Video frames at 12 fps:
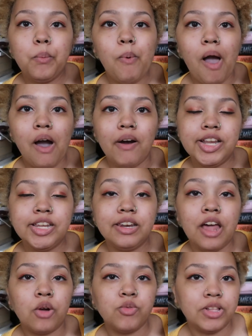Wow, I did
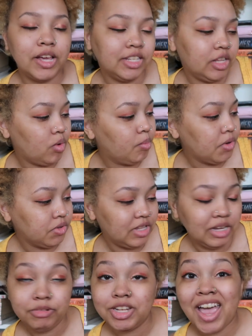not realize they were both
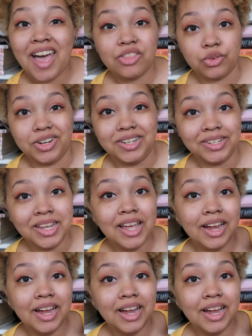named Katherine.